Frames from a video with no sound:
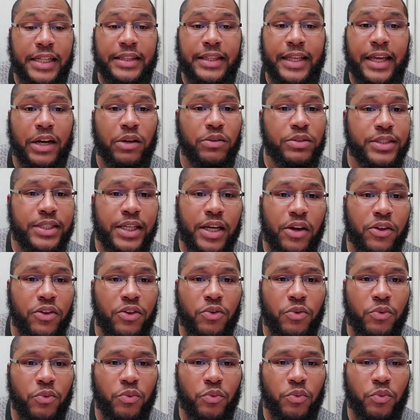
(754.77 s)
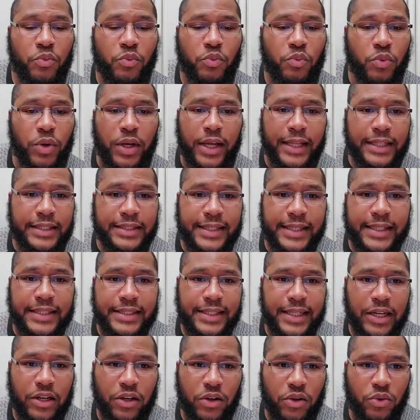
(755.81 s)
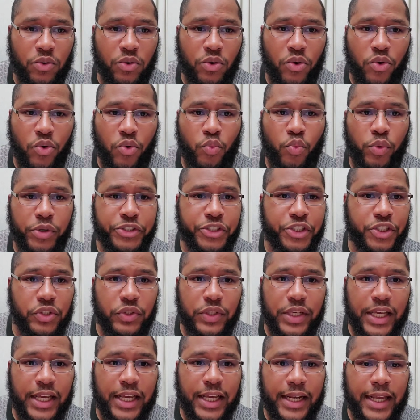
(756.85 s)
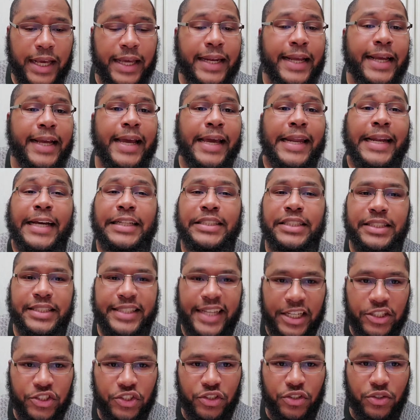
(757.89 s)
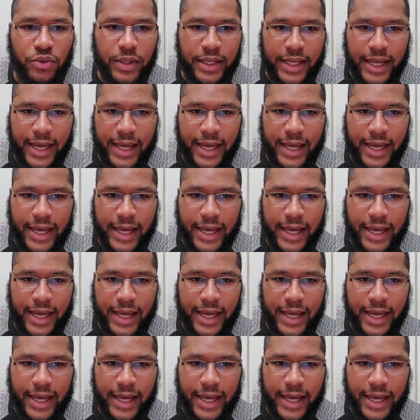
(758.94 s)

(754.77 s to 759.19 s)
They don't tell you in detail what you need, and that's intentional.